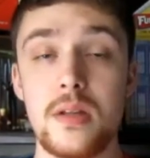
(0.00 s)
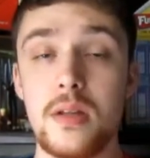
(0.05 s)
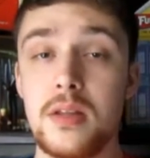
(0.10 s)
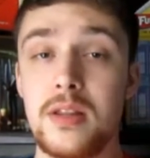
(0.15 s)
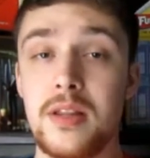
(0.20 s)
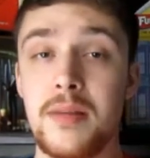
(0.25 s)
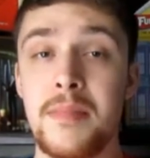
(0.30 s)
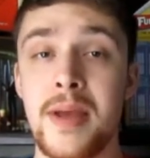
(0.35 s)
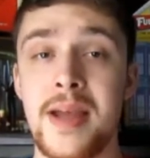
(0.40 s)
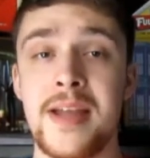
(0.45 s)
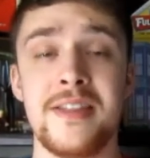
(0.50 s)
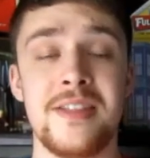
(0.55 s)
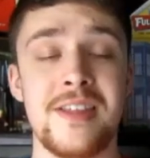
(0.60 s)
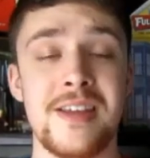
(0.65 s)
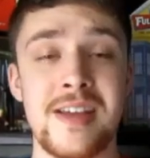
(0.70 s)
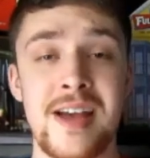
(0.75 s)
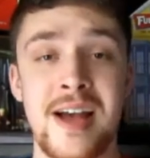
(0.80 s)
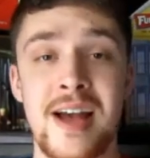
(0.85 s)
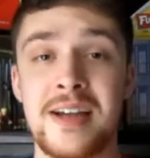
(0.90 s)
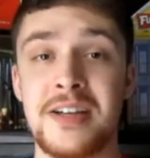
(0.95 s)
The main
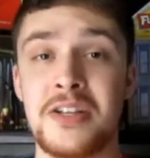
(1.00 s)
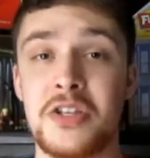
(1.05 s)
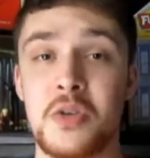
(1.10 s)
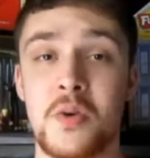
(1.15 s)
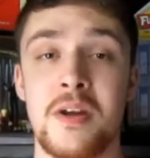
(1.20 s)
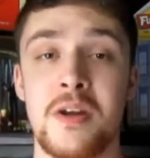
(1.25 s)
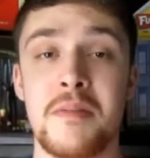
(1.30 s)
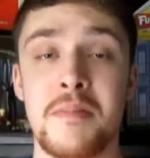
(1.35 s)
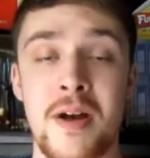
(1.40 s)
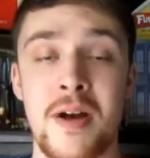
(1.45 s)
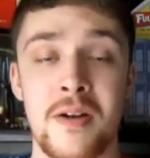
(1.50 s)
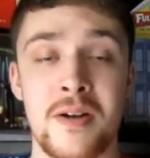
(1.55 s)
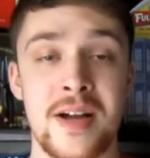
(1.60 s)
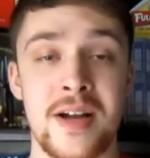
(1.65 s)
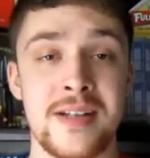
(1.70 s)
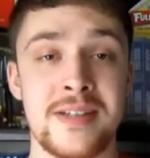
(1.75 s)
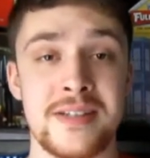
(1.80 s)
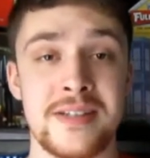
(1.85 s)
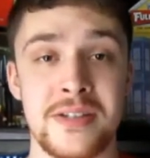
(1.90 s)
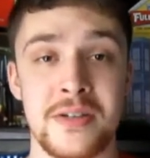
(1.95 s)
thing I enjoyed about
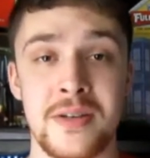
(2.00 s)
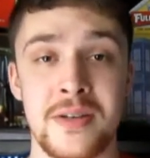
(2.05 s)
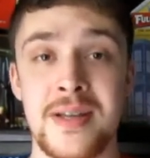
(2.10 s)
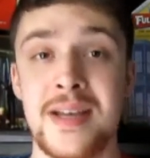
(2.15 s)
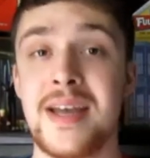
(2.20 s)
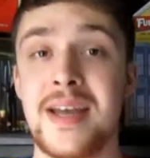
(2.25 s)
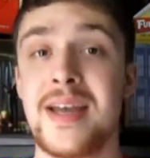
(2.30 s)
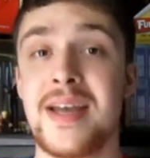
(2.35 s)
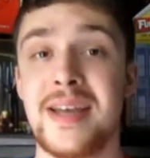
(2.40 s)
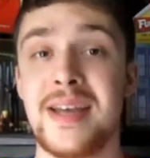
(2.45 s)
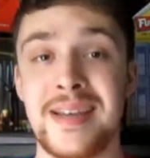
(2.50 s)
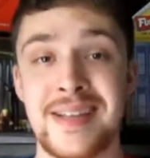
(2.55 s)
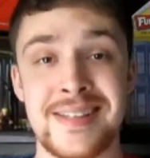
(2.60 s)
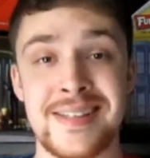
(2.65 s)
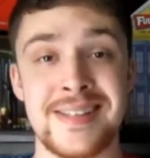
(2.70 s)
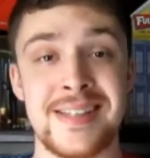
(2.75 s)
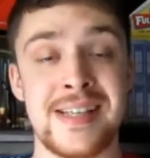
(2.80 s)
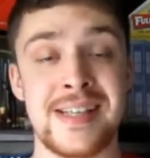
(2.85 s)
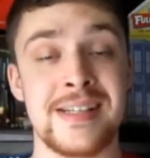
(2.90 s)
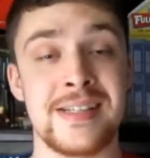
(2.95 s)
Godzilla
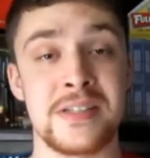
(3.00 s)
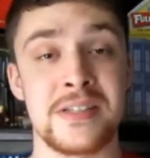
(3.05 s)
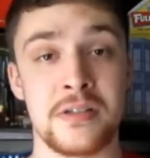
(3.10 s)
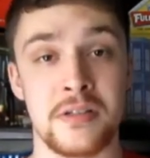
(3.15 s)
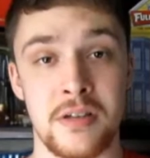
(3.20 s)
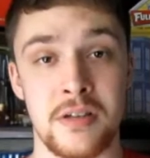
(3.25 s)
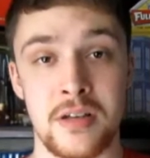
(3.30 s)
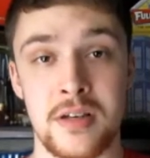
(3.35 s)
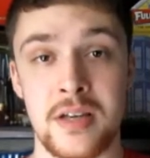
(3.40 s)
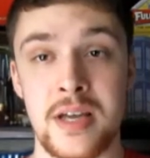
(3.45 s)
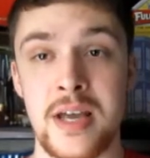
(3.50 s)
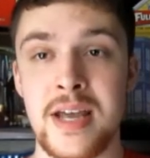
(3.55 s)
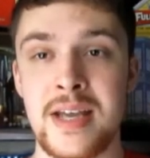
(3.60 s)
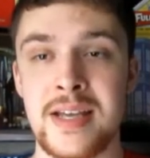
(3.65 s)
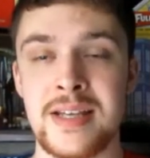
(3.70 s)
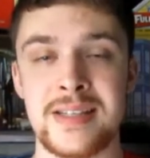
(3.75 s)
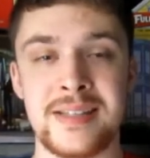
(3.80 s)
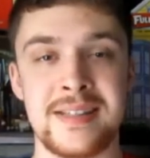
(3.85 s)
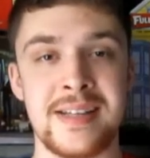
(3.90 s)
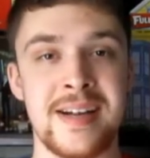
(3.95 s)
is his look.
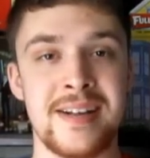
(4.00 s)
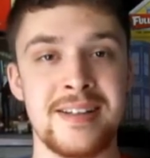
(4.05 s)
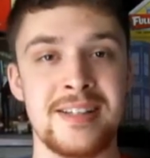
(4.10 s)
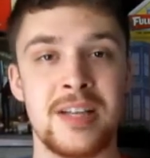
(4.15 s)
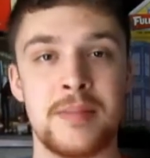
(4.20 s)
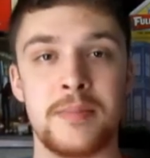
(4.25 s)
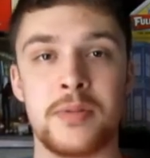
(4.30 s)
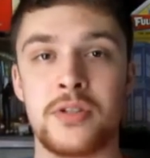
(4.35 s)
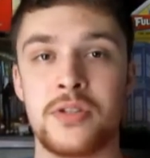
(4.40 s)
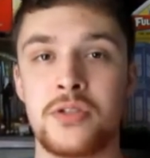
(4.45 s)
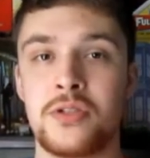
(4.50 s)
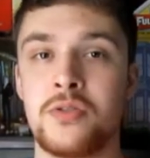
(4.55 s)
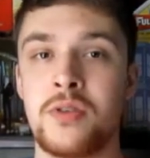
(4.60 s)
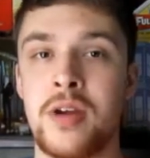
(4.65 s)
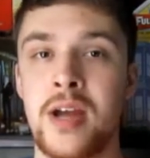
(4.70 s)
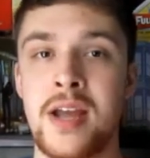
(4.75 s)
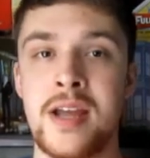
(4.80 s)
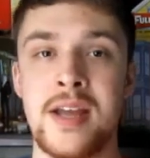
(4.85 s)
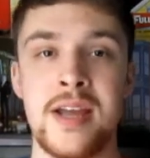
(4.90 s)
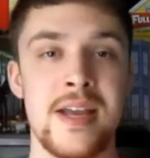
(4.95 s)
He stands up
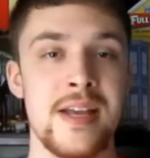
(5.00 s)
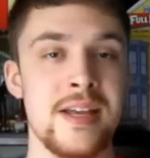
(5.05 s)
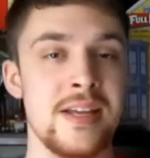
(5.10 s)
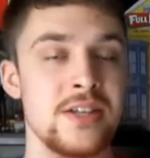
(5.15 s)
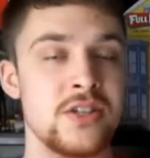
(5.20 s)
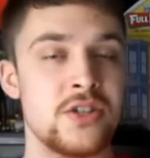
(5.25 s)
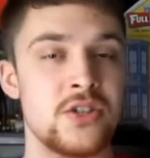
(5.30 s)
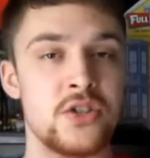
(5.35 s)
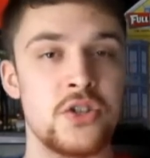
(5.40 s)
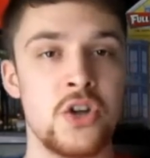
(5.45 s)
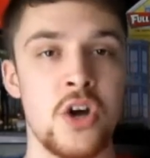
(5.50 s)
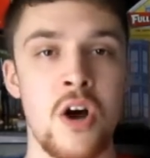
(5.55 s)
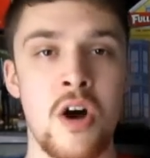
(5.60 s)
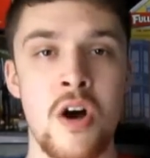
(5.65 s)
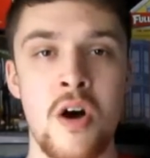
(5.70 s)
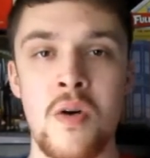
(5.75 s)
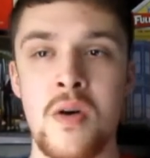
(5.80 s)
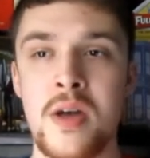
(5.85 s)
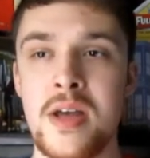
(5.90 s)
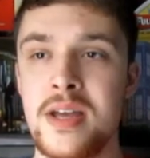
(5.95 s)
straight, he's
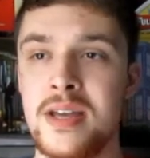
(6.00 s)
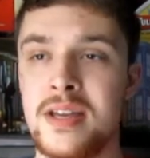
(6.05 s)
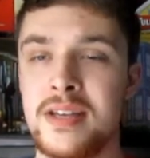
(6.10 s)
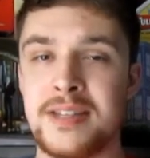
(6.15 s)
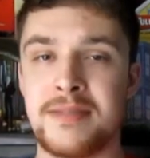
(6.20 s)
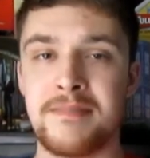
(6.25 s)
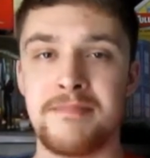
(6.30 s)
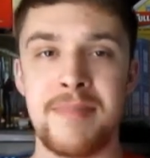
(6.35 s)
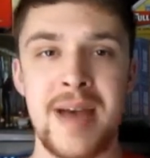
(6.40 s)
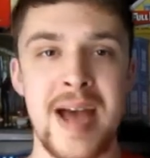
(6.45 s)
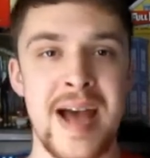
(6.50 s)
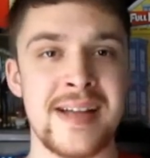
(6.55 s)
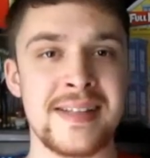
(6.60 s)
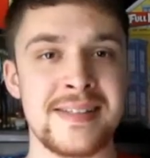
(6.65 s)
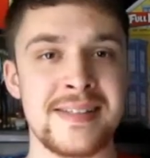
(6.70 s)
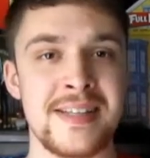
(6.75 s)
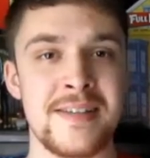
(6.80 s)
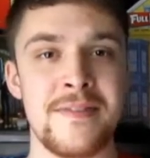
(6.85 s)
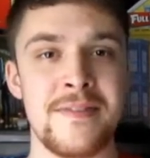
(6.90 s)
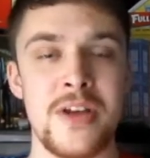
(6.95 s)
tall, he's
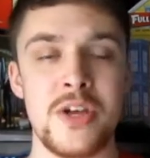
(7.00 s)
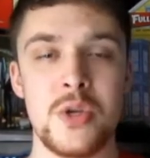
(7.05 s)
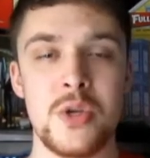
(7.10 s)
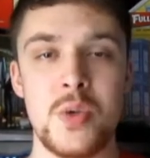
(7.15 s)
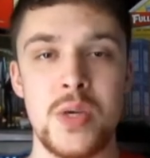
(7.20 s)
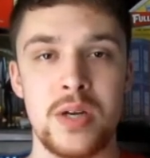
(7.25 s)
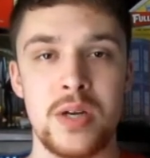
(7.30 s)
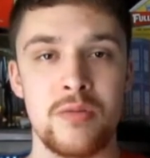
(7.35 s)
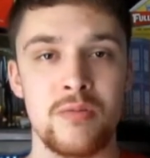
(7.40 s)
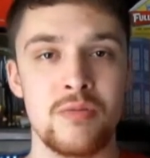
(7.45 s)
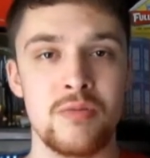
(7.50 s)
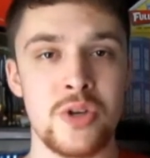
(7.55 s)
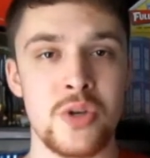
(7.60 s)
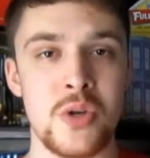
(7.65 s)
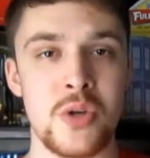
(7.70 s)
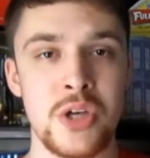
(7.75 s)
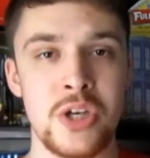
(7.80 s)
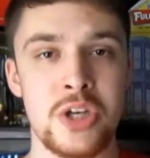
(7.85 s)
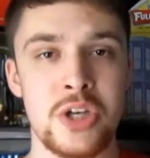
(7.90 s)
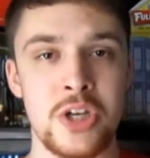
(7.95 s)
massive. You get a
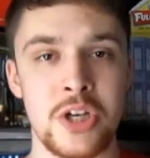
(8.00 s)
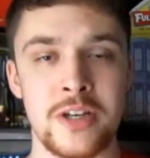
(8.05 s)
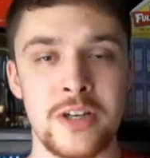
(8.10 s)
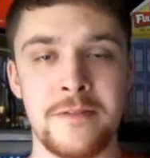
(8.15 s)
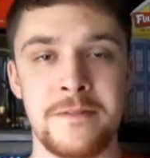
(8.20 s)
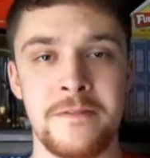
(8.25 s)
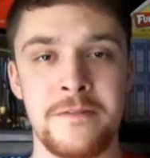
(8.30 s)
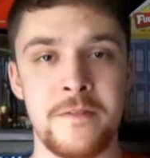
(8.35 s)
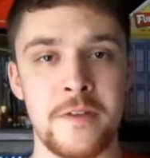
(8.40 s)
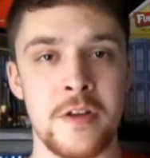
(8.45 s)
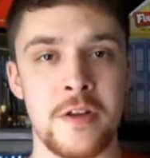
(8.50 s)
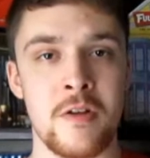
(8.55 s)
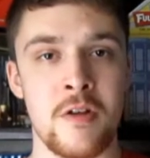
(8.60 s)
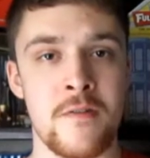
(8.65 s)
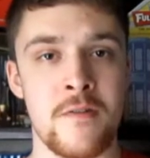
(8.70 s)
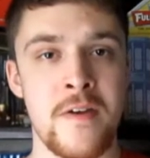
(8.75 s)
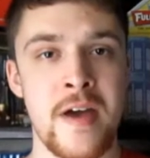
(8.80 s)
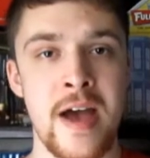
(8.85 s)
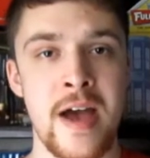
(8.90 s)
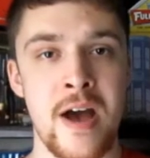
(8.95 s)
really good feel
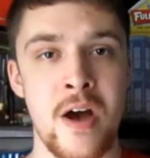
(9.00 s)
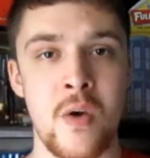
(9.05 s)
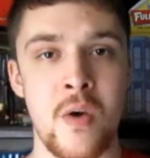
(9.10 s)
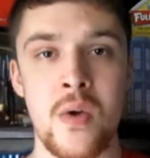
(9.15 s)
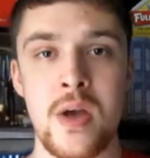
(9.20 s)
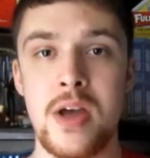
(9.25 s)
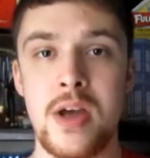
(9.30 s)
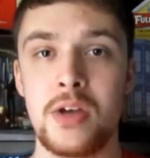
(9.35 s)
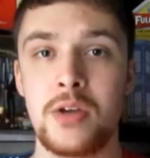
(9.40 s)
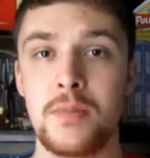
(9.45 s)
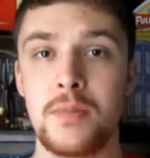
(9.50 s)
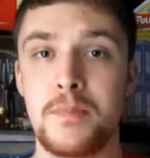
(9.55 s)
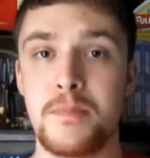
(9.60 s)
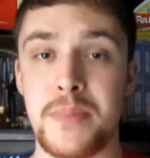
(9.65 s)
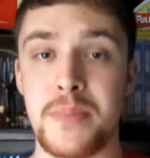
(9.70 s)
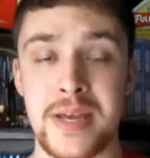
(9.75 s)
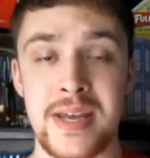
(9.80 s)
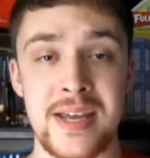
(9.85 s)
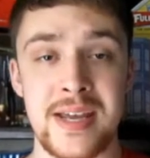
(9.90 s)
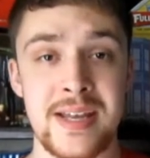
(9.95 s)
of how
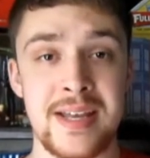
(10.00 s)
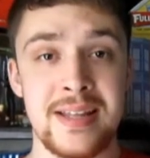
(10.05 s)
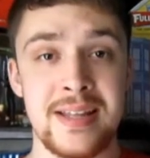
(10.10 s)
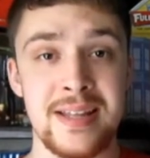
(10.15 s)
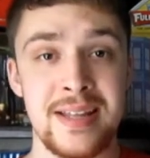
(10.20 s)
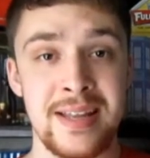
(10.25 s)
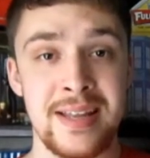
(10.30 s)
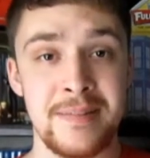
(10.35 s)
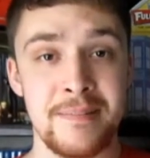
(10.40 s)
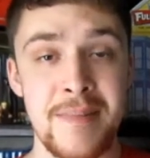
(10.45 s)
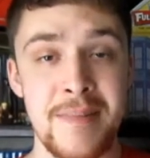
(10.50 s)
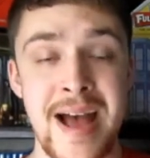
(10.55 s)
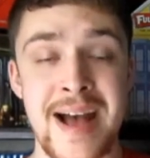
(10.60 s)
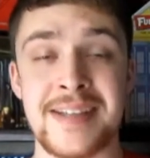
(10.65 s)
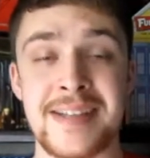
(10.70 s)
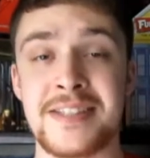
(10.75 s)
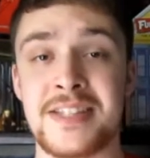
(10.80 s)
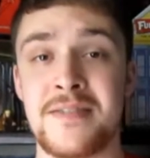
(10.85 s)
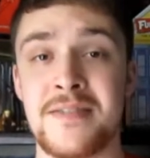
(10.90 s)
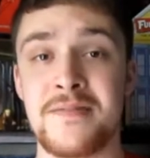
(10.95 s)
big and
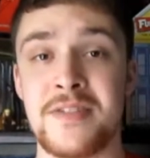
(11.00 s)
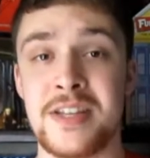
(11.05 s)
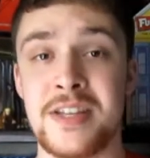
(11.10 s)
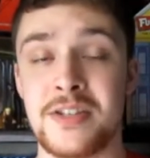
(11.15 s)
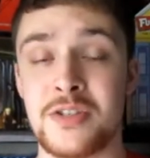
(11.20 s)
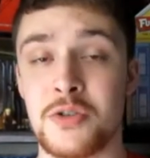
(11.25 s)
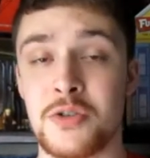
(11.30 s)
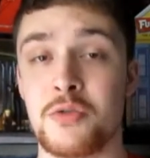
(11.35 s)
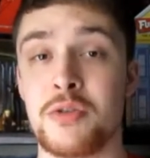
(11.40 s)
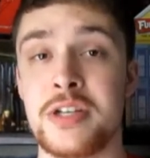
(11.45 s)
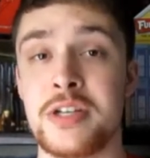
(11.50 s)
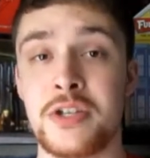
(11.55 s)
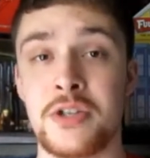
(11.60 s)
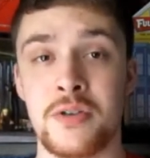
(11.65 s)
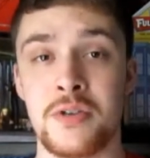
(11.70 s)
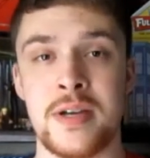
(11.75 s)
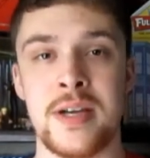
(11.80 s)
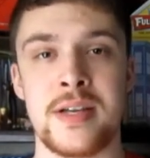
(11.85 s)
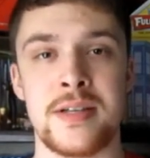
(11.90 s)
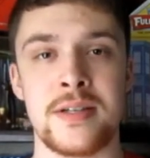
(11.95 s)
massive this creature
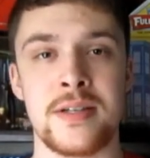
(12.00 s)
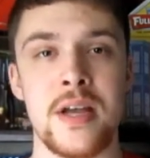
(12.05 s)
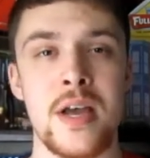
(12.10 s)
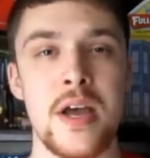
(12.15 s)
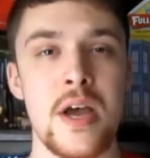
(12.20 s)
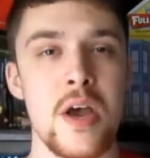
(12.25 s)
is.